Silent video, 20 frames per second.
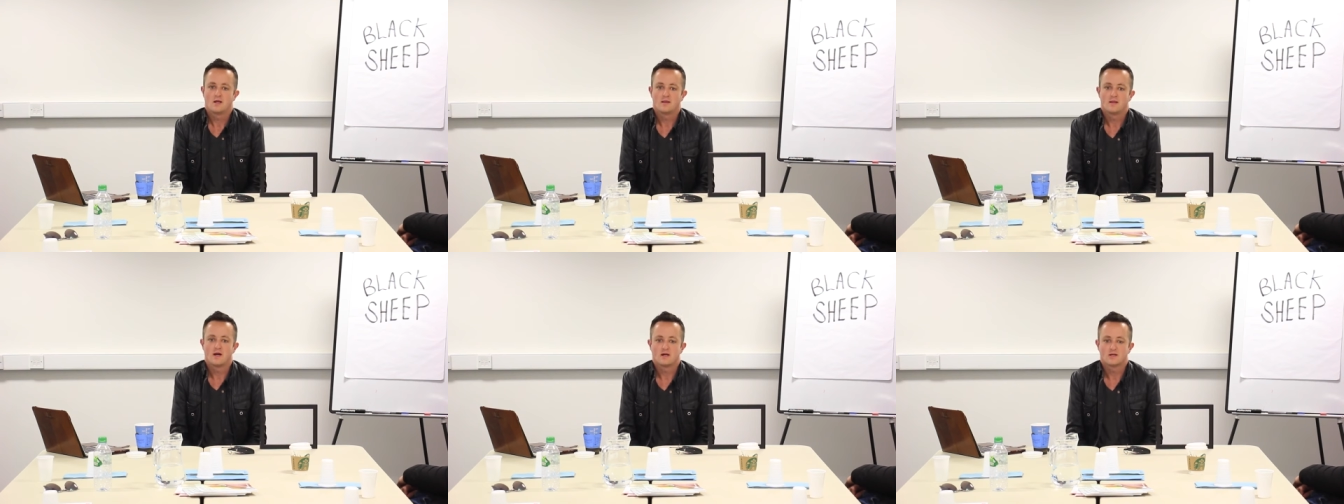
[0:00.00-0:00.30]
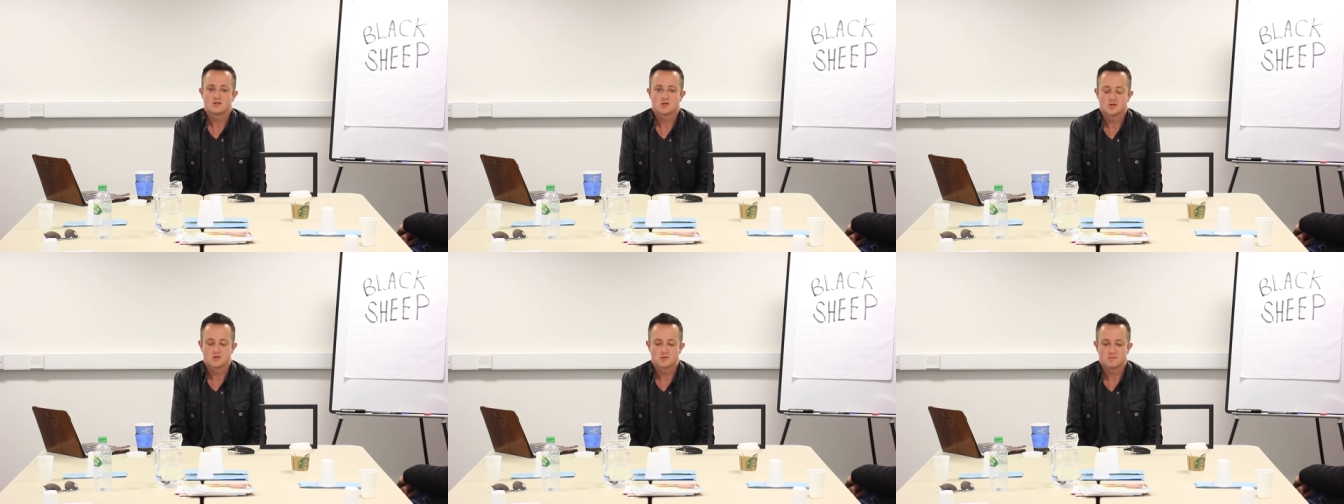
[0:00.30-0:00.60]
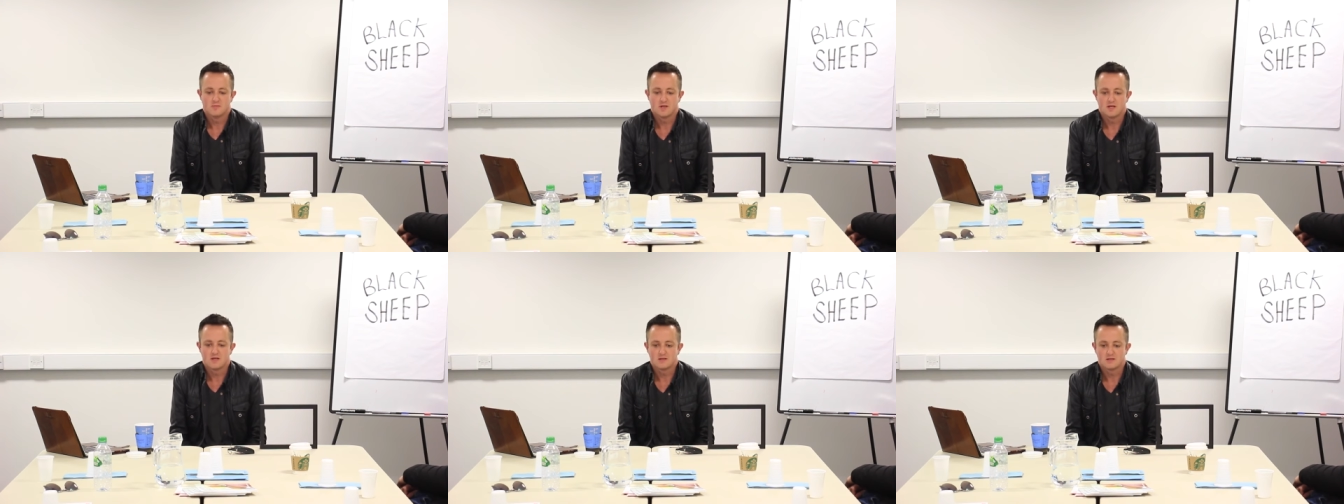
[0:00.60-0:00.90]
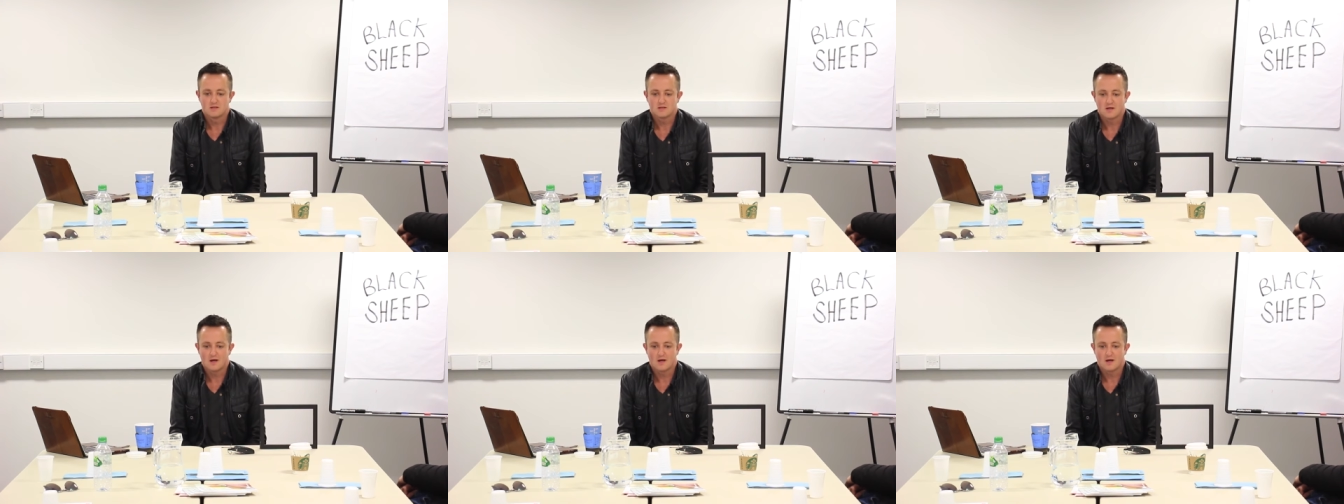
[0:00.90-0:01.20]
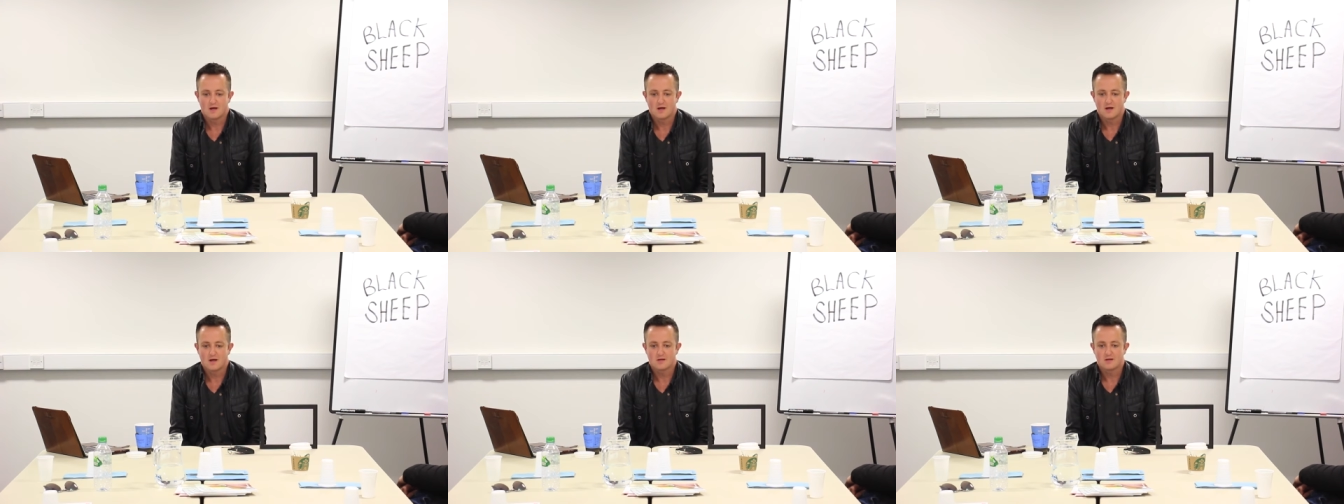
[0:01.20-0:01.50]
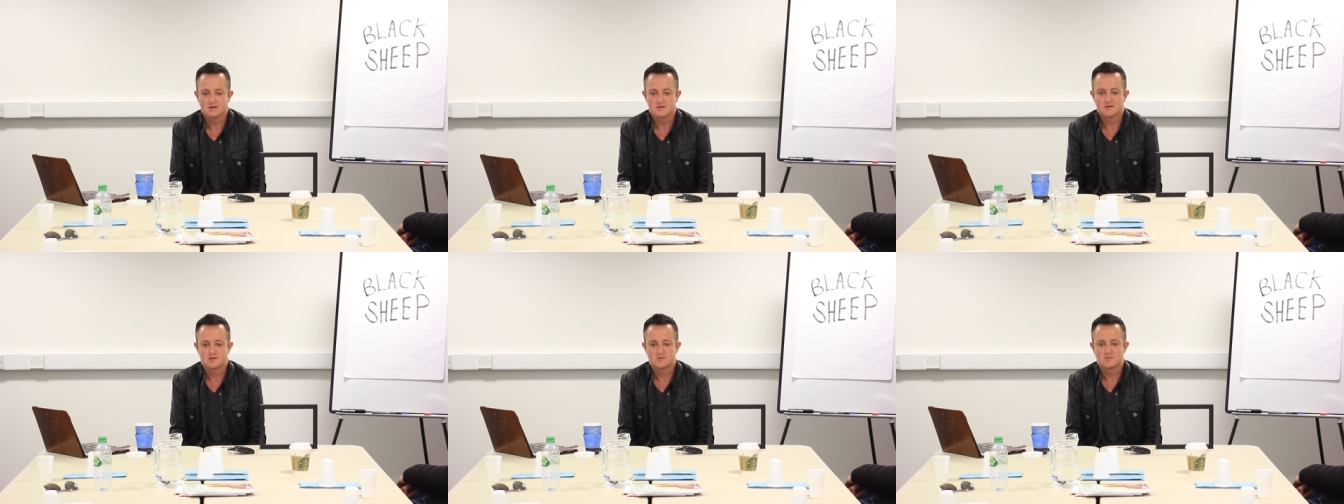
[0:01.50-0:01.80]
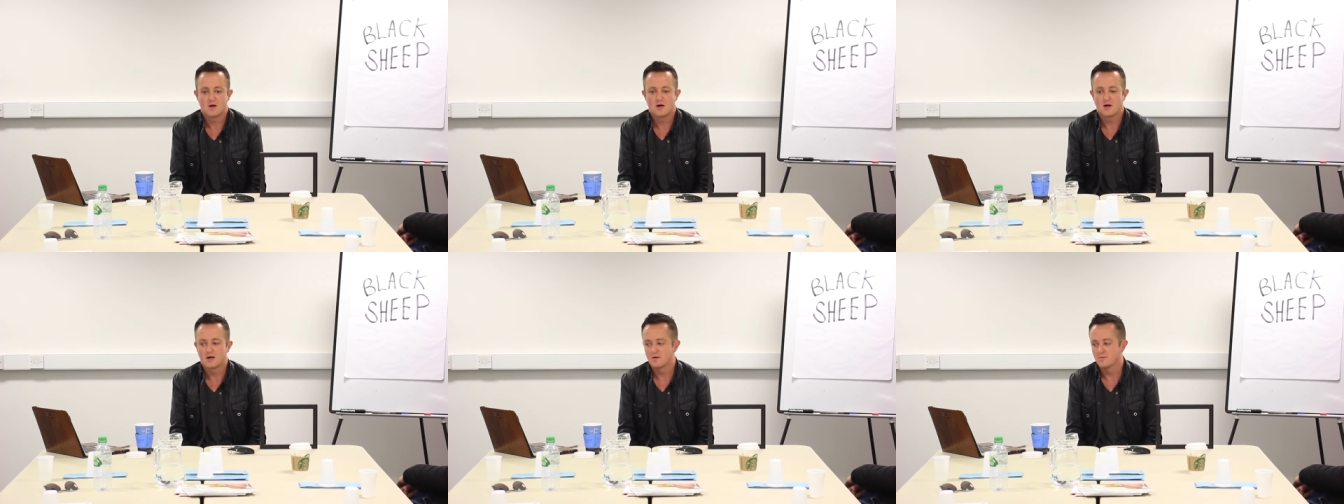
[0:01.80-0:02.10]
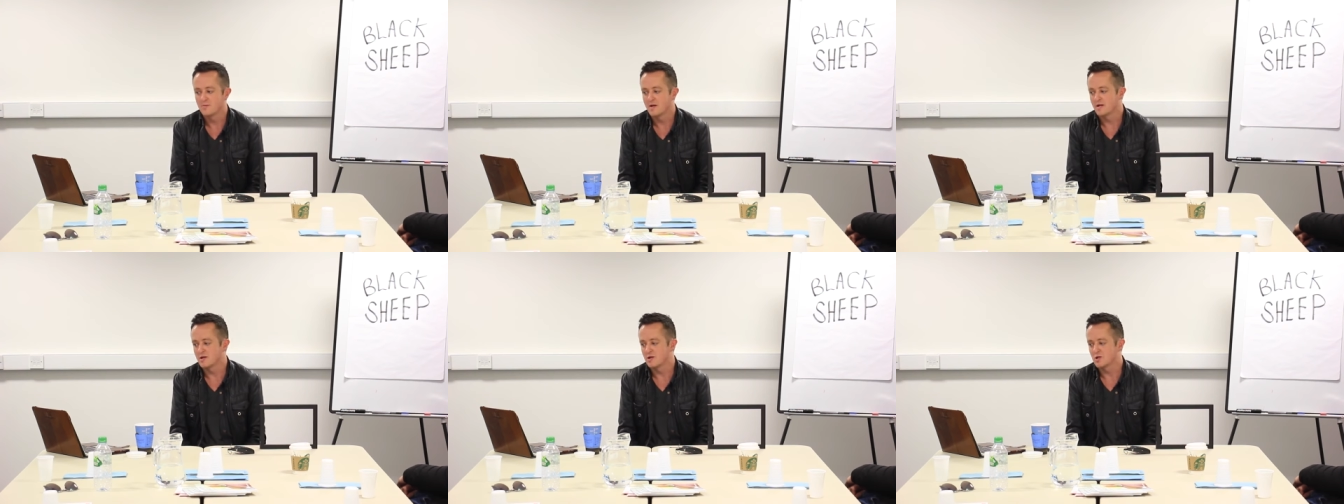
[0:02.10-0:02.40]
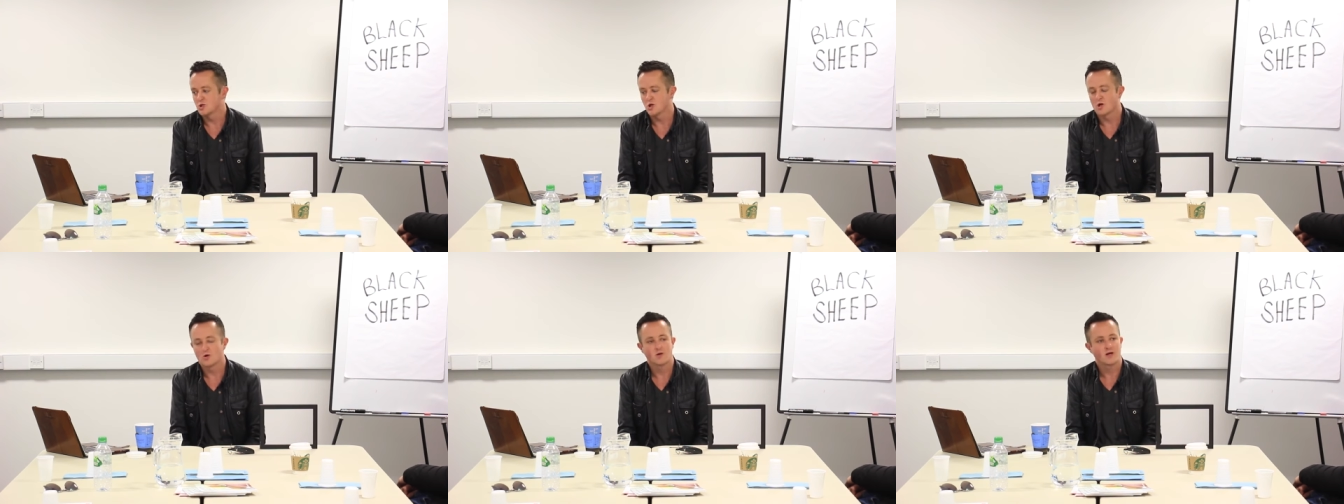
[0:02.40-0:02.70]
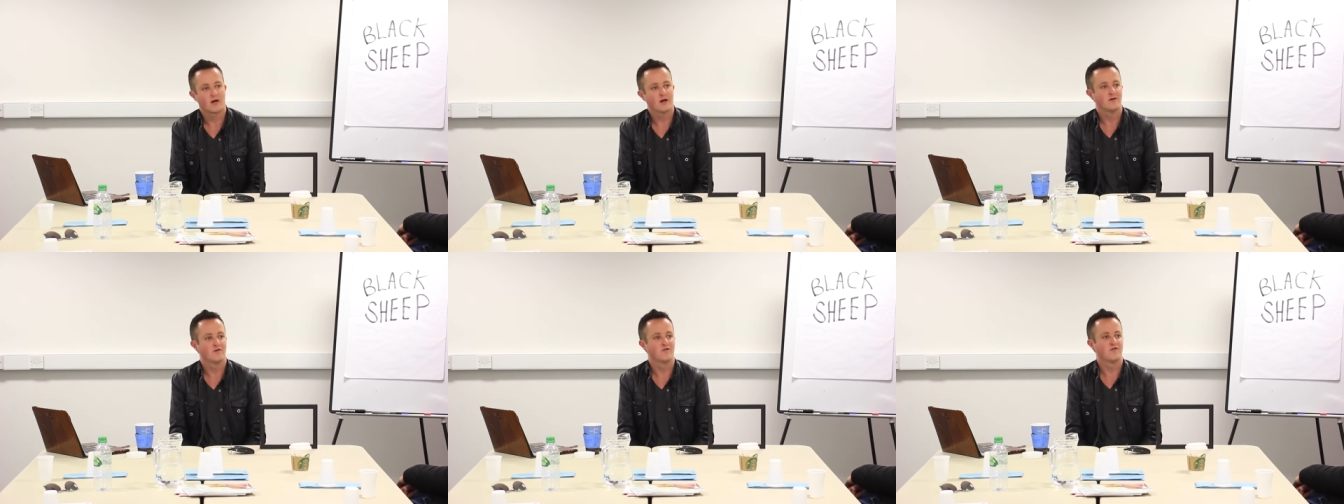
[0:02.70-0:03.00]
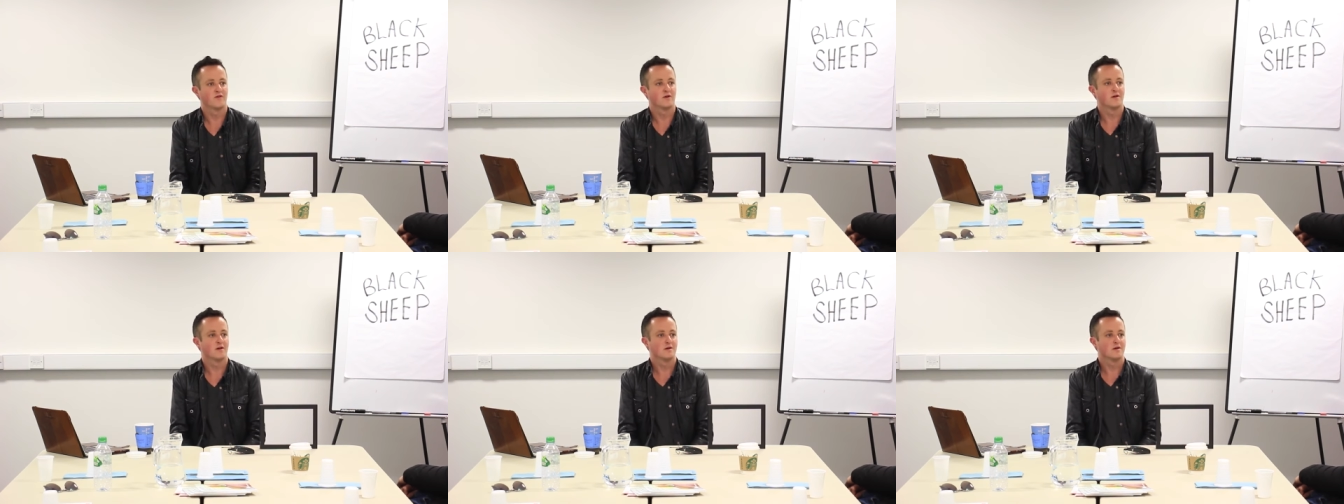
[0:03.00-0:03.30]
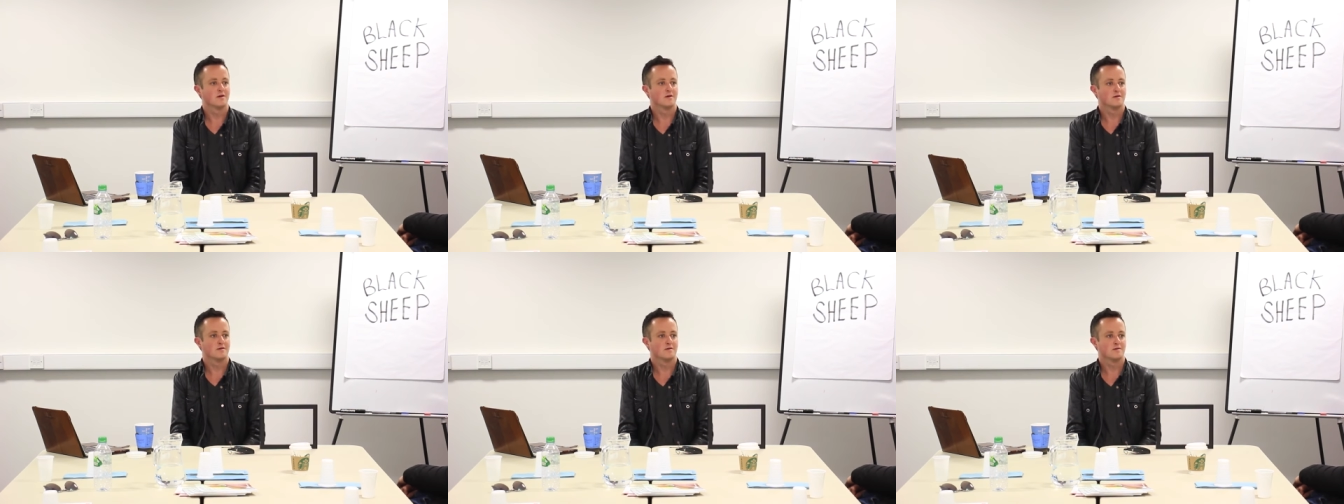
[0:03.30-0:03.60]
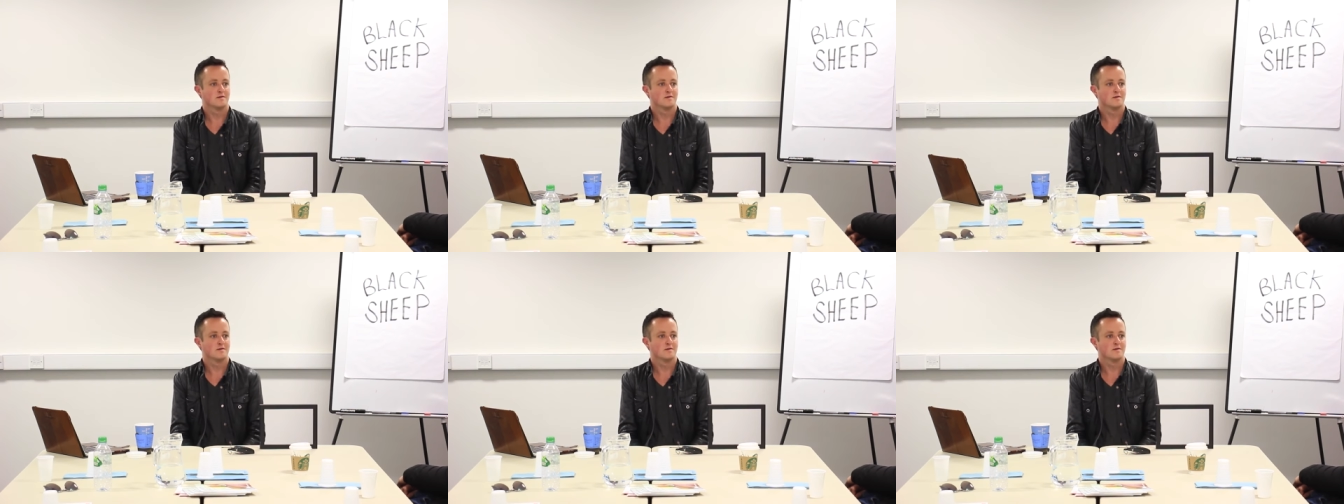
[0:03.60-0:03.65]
And that just means uh, smile, make a joke out of it,